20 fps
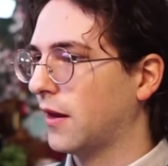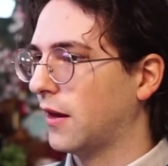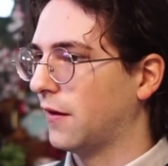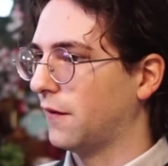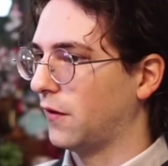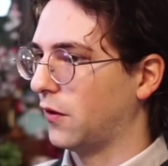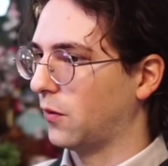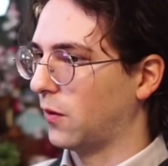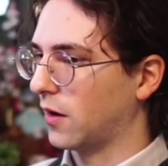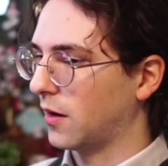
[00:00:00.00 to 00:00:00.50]
If
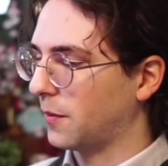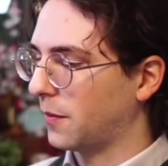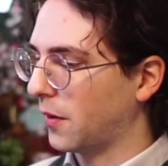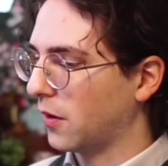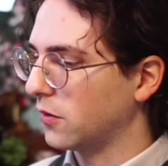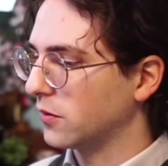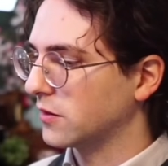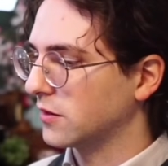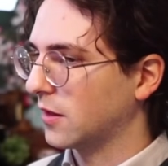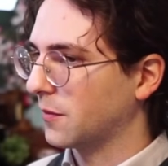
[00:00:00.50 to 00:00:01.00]
you wanna
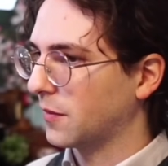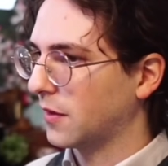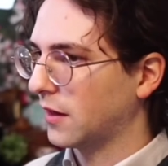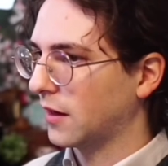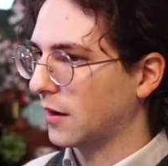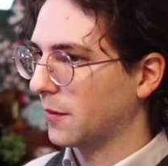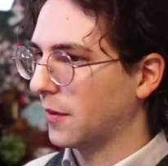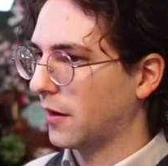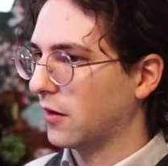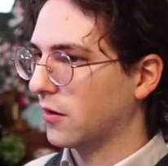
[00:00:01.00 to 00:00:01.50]
post
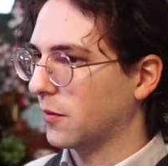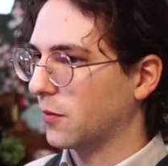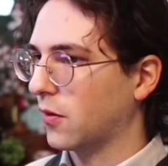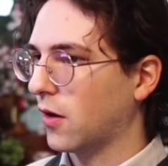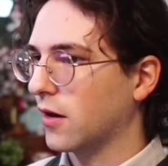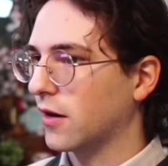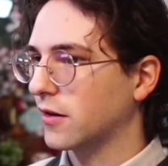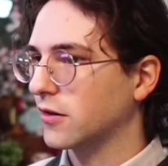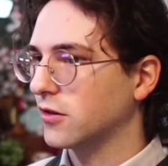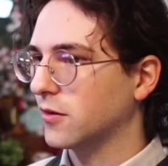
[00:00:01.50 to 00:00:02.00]
something about a
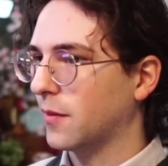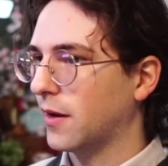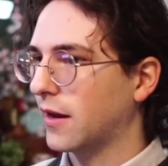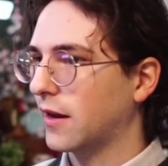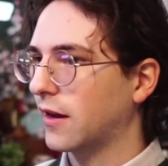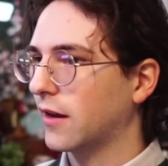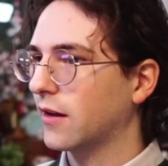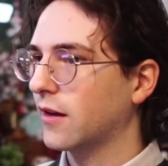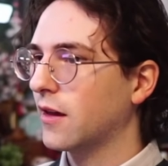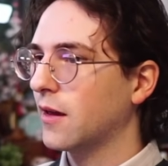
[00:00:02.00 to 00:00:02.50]
product you're
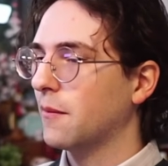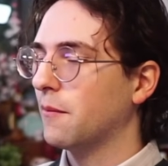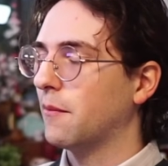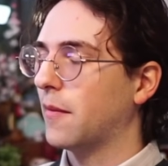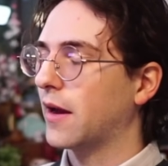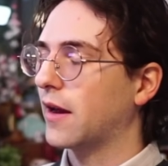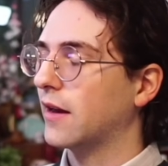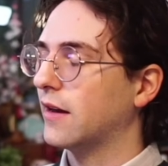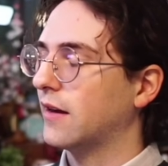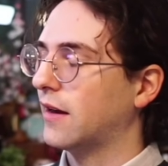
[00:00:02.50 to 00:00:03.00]
making,
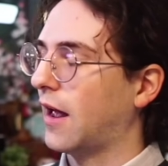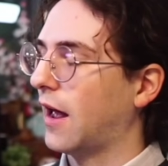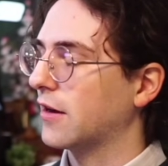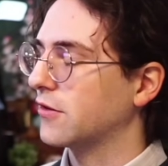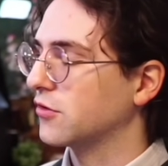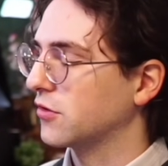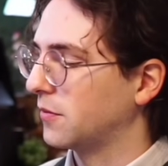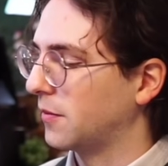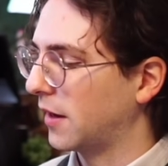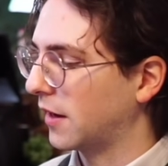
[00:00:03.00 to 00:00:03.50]
make it
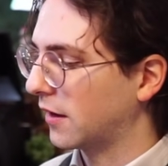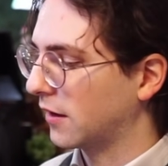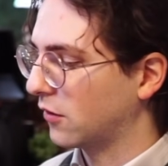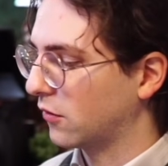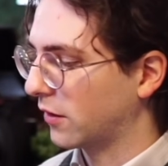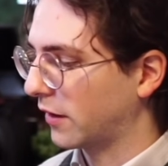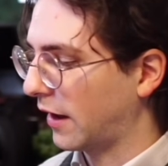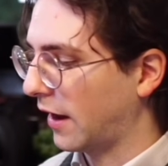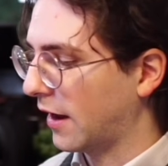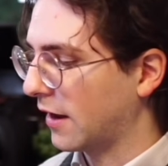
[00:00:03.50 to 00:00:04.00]
natural, make it
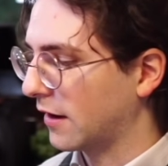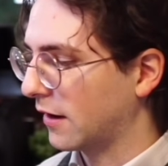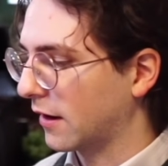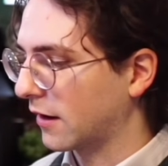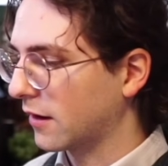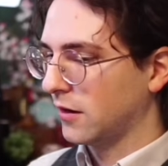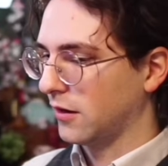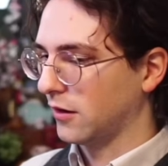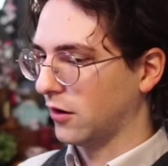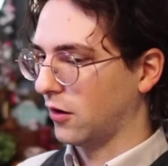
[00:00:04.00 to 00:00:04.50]

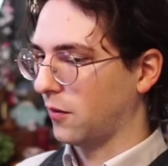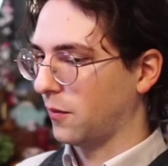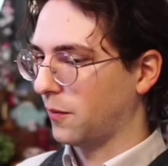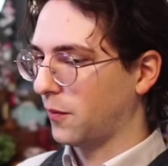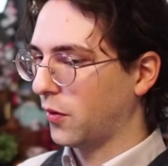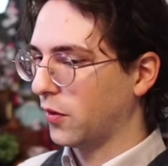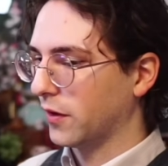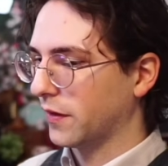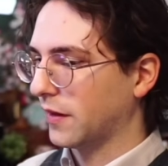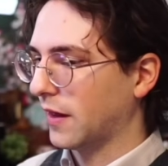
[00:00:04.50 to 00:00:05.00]
organic. You know,
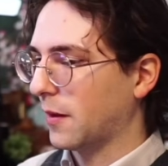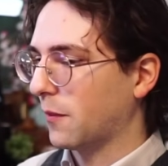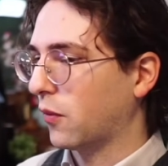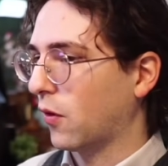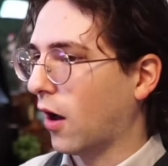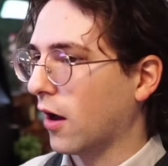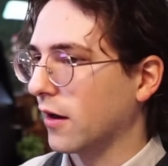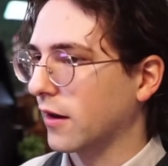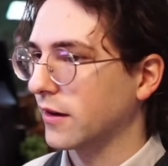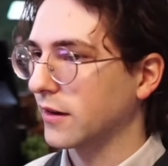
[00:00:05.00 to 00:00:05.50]
put that
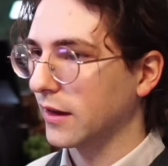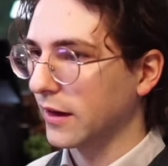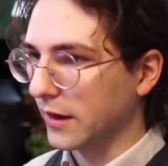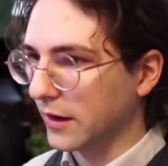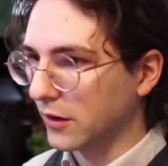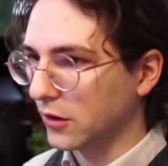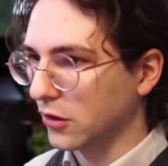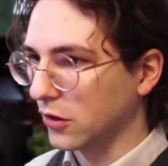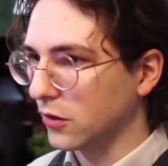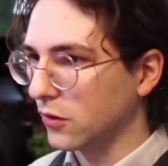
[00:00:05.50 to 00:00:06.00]
product
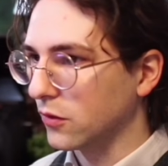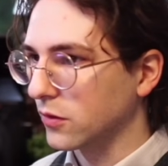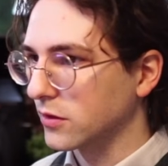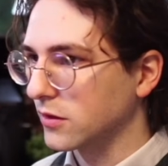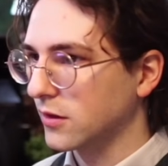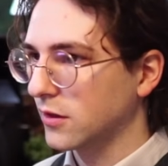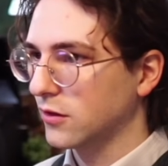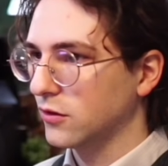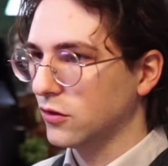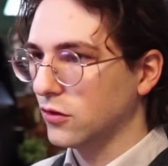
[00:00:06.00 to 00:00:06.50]
in
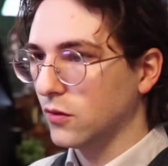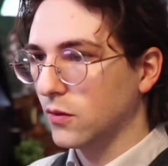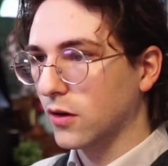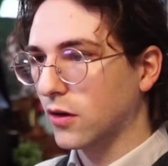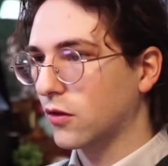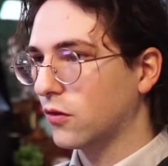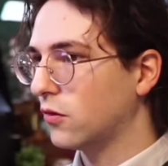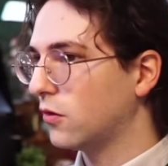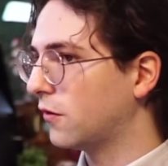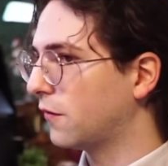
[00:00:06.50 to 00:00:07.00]
use. Do a
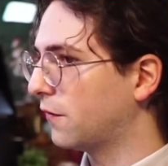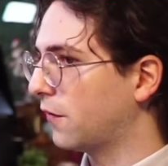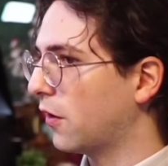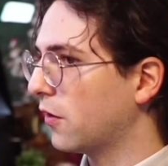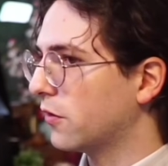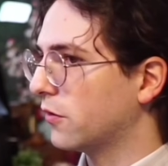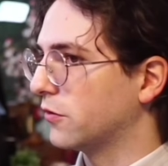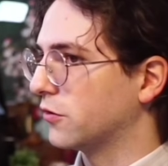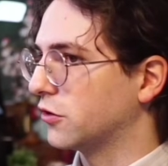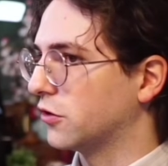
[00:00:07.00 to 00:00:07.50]
cool
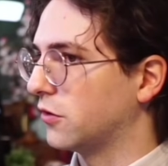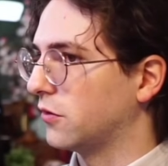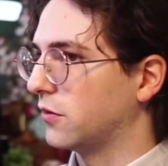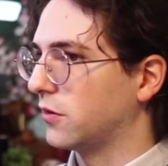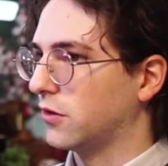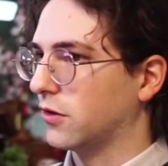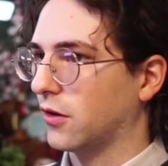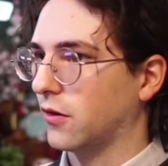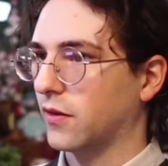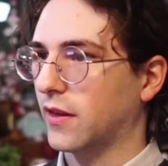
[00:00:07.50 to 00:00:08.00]
photo shoot,
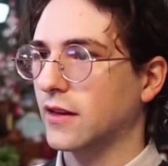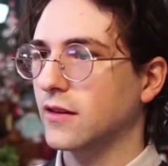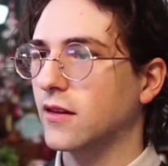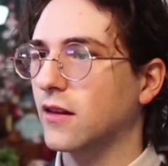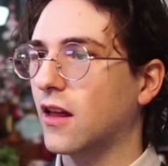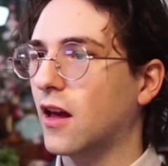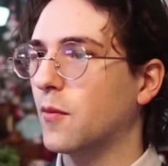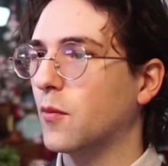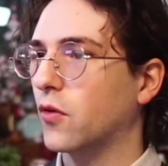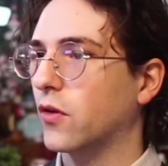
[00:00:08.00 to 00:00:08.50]
you know, that's a
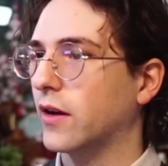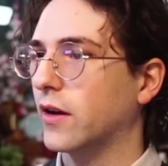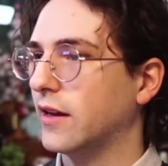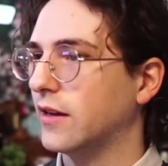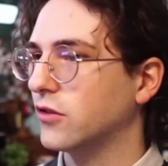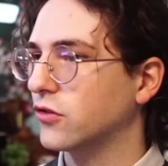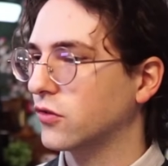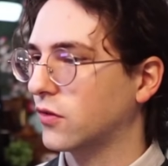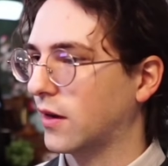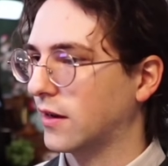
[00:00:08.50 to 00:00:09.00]
lot more
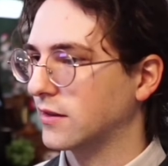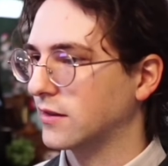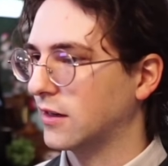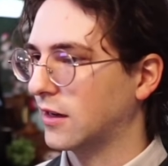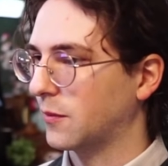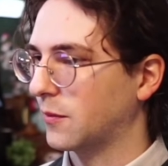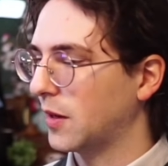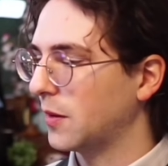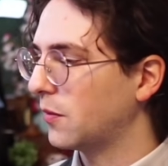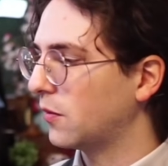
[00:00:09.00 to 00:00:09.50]

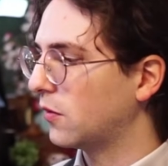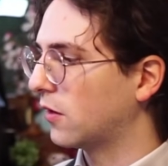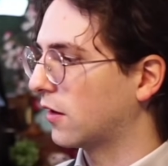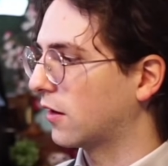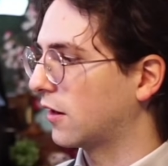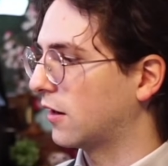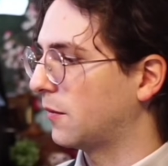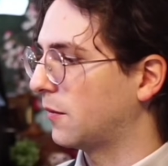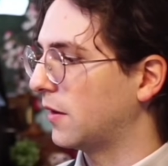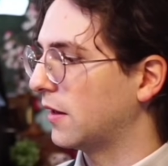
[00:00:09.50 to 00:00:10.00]
interesting. People are
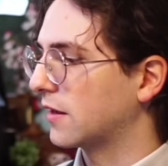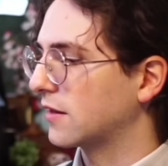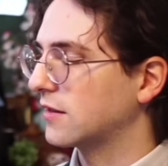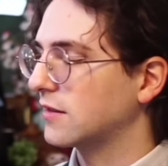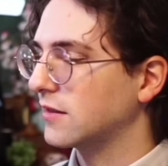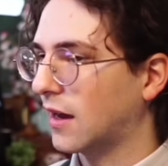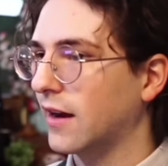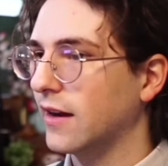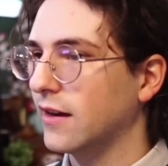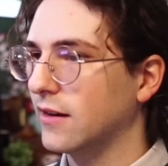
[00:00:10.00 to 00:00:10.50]
gonna be
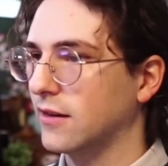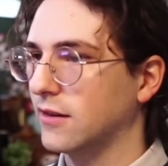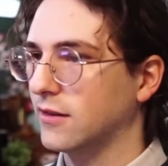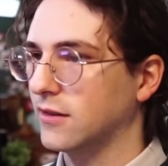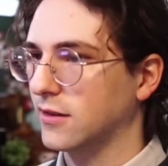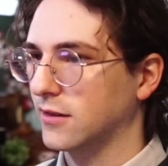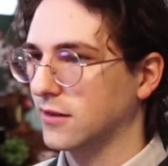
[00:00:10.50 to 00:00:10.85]
excited to